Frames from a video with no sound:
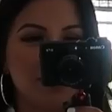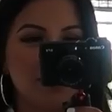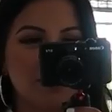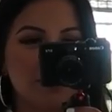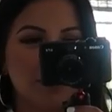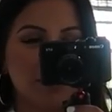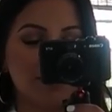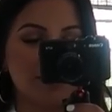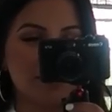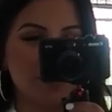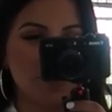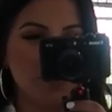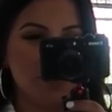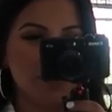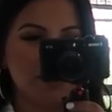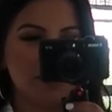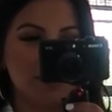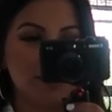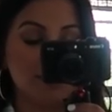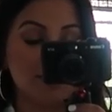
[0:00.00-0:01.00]
Express
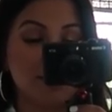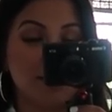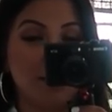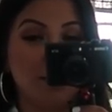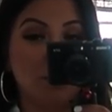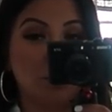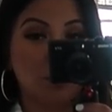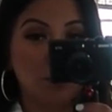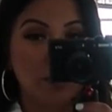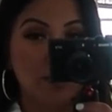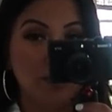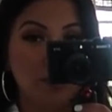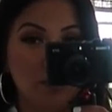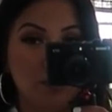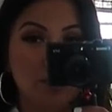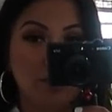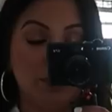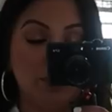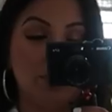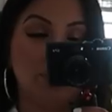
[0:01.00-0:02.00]
always does a really,
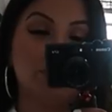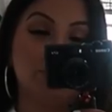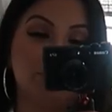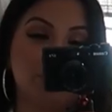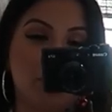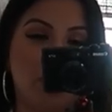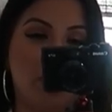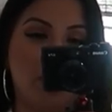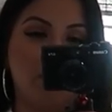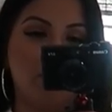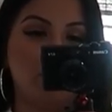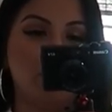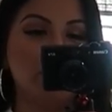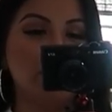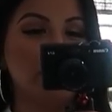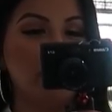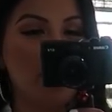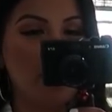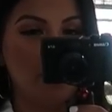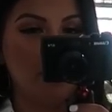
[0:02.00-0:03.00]
really good job
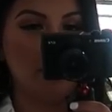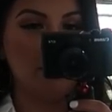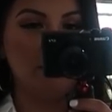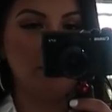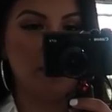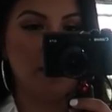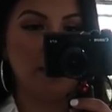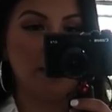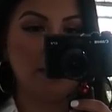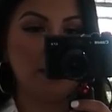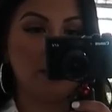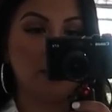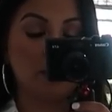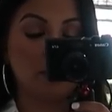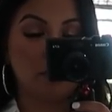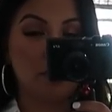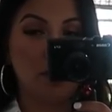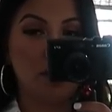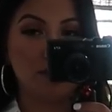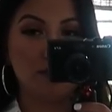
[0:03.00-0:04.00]
with elevating
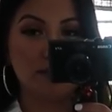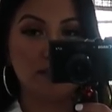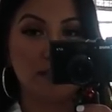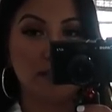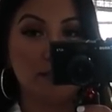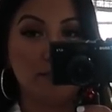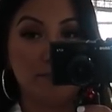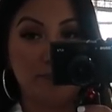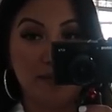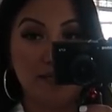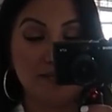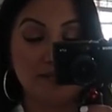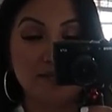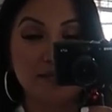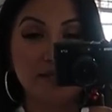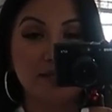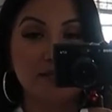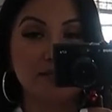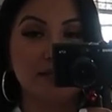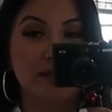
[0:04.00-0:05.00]
closet
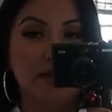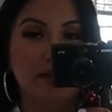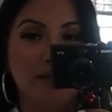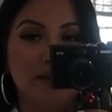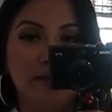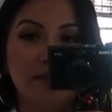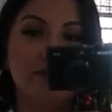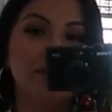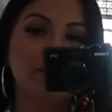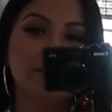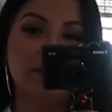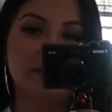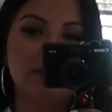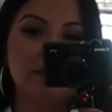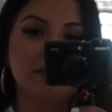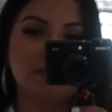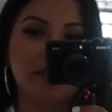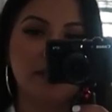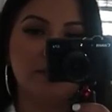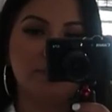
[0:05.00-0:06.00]
basics. Here
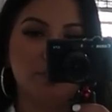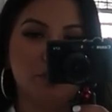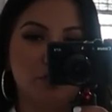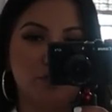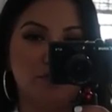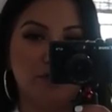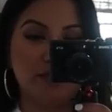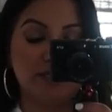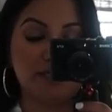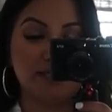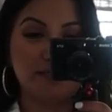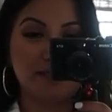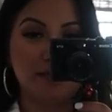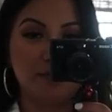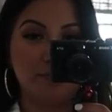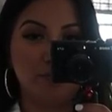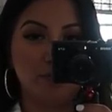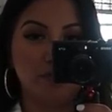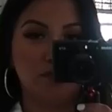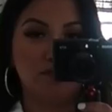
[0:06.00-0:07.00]
is a perfect
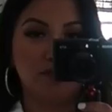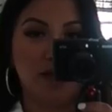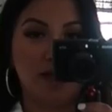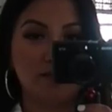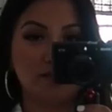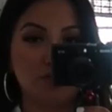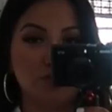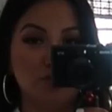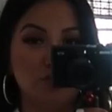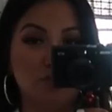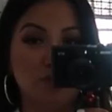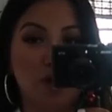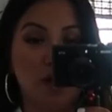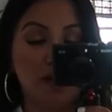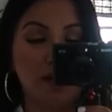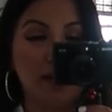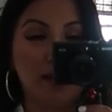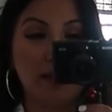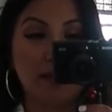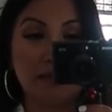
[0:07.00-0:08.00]
example of that. So you've
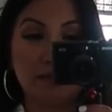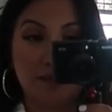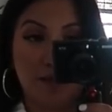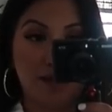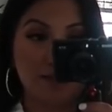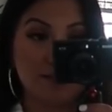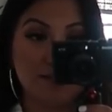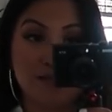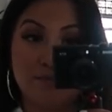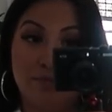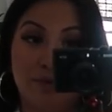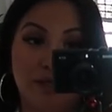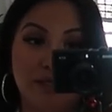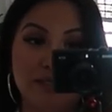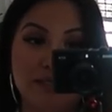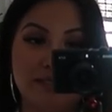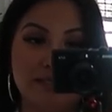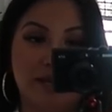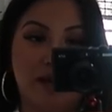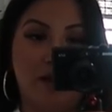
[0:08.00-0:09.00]
got a classic
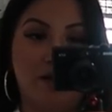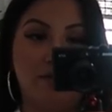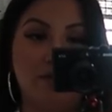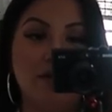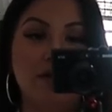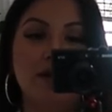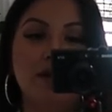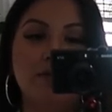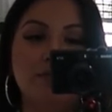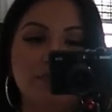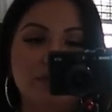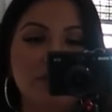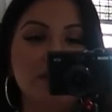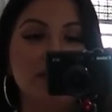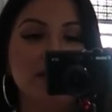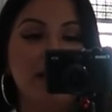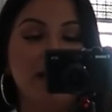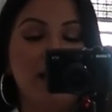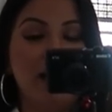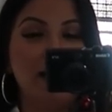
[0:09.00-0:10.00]
button down, but then
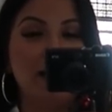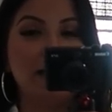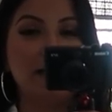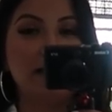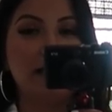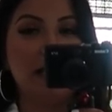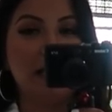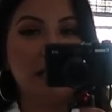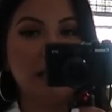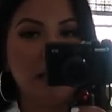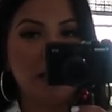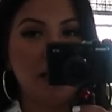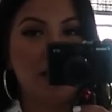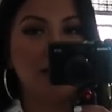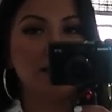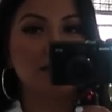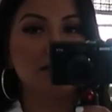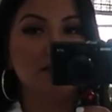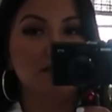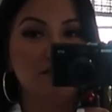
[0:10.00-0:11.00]
they added a
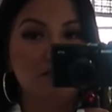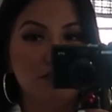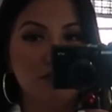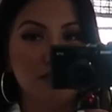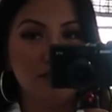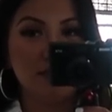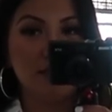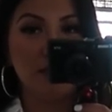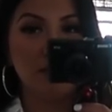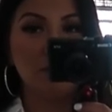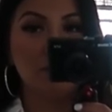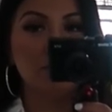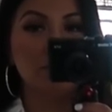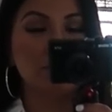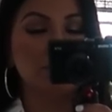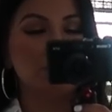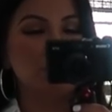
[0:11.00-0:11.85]
lot of details